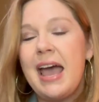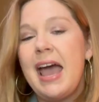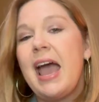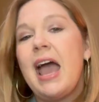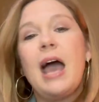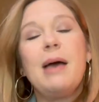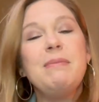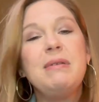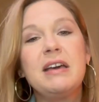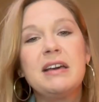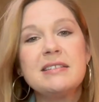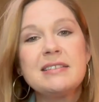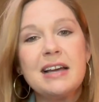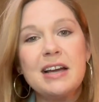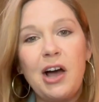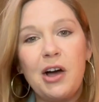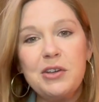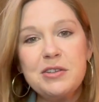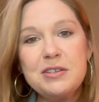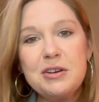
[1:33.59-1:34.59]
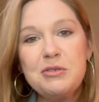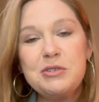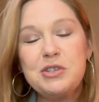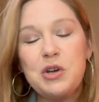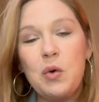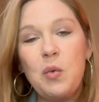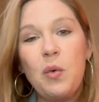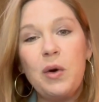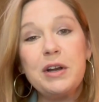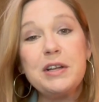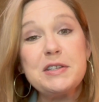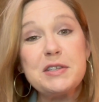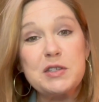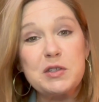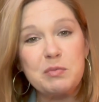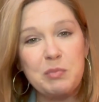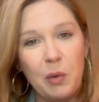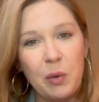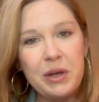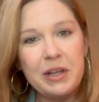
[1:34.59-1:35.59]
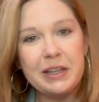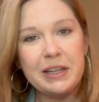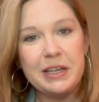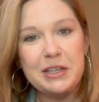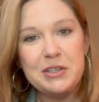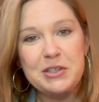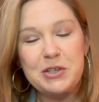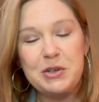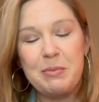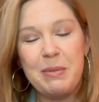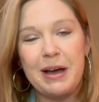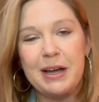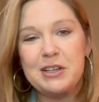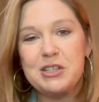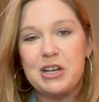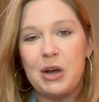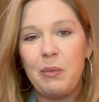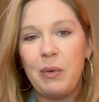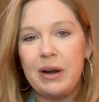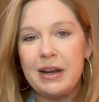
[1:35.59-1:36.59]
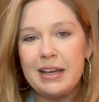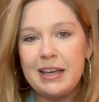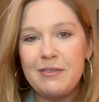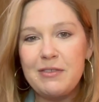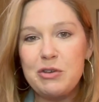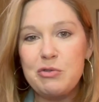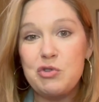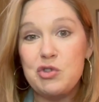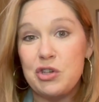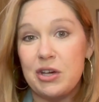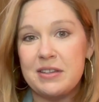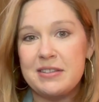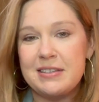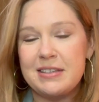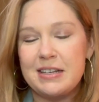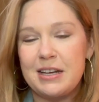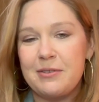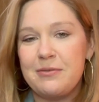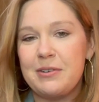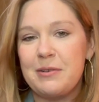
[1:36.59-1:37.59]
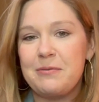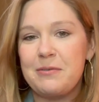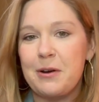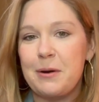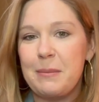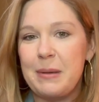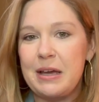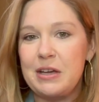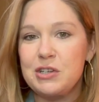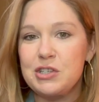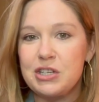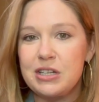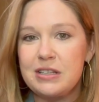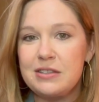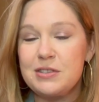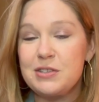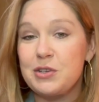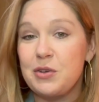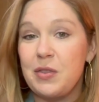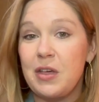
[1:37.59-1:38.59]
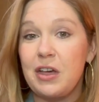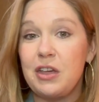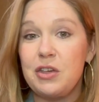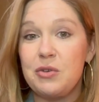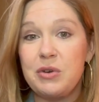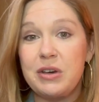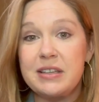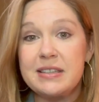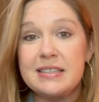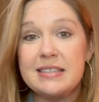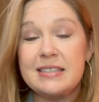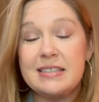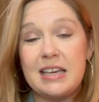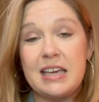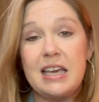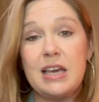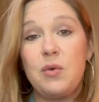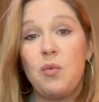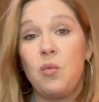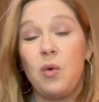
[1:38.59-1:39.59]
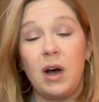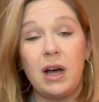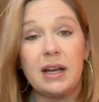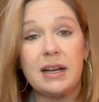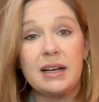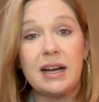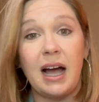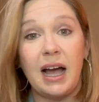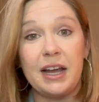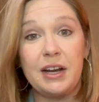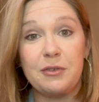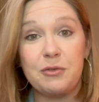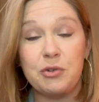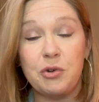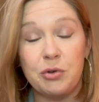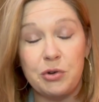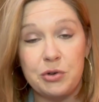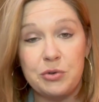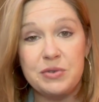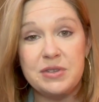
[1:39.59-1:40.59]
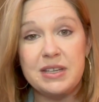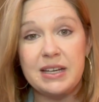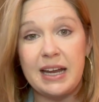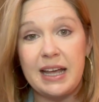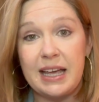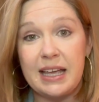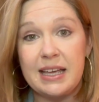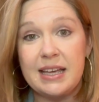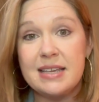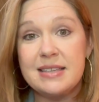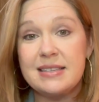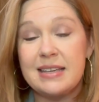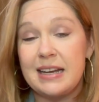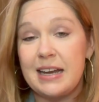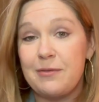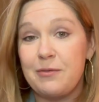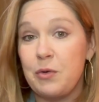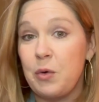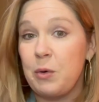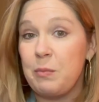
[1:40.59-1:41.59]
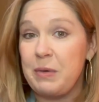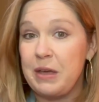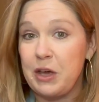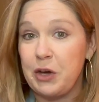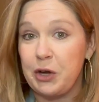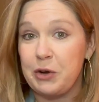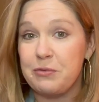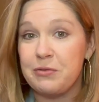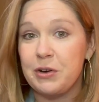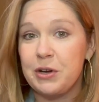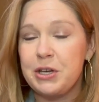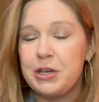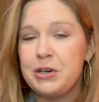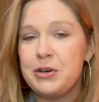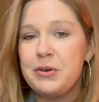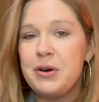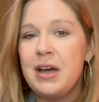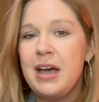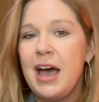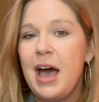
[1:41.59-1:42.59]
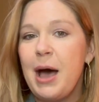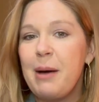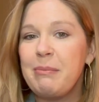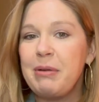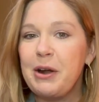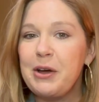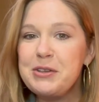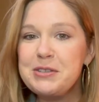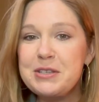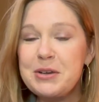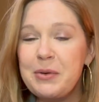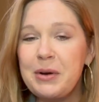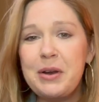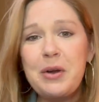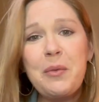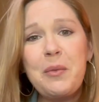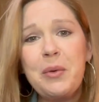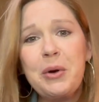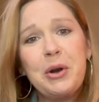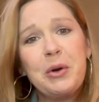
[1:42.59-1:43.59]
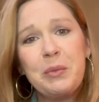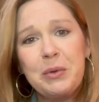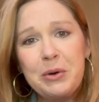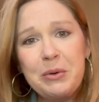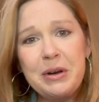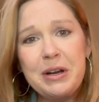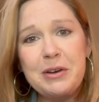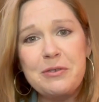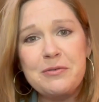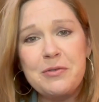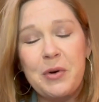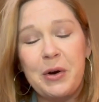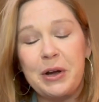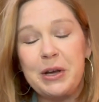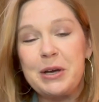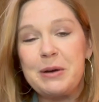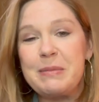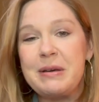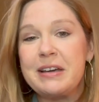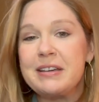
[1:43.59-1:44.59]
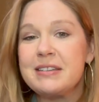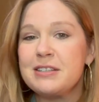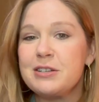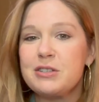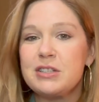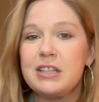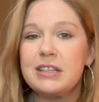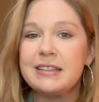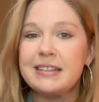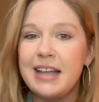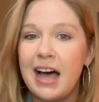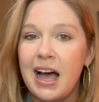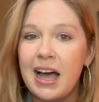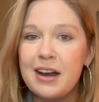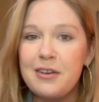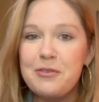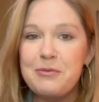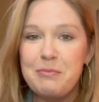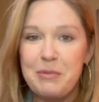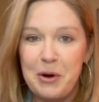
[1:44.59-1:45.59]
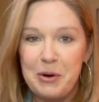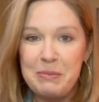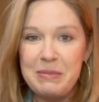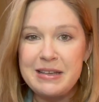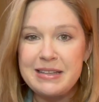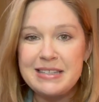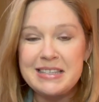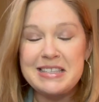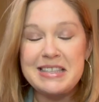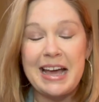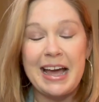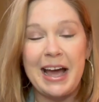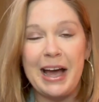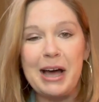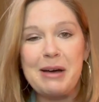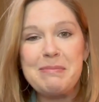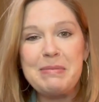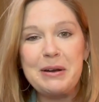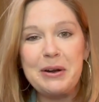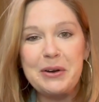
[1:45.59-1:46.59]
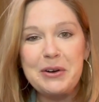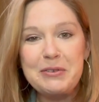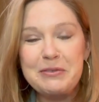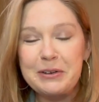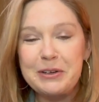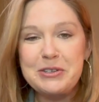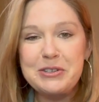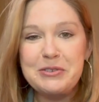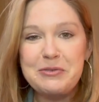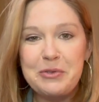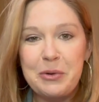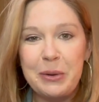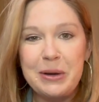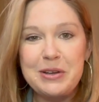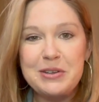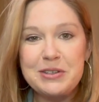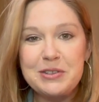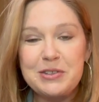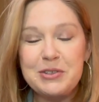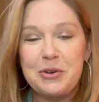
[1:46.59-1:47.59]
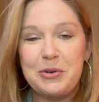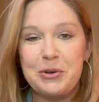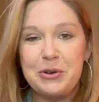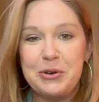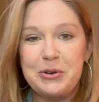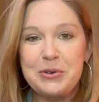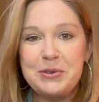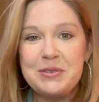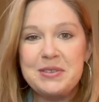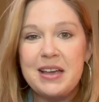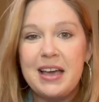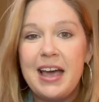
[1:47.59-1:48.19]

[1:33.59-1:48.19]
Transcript: and because I also don't want to spoil it too much. I want to give you just enough information so that you can see what kind of cruise it is and if it would be good for you. But also I don't want to ruin it for you because there's a lot of moments that happen on a Virgin Voyages cruise